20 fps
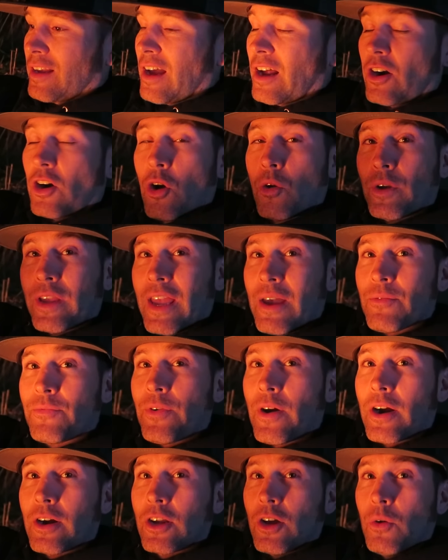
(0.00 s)
Got our own
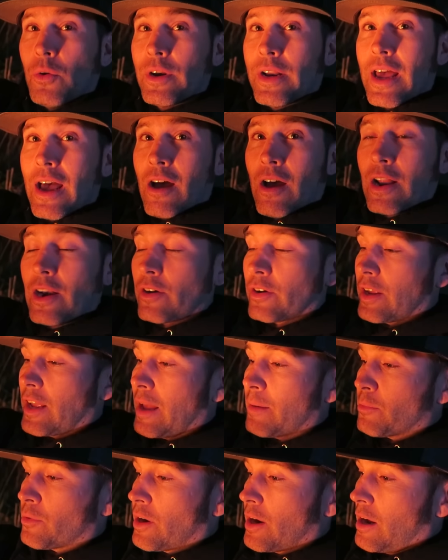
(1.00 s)
campfire going now at our
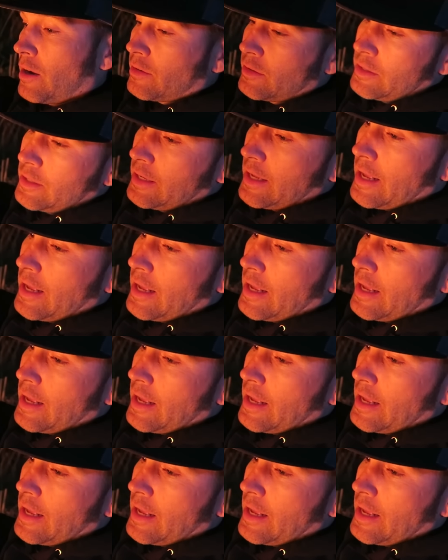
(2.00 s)
campground,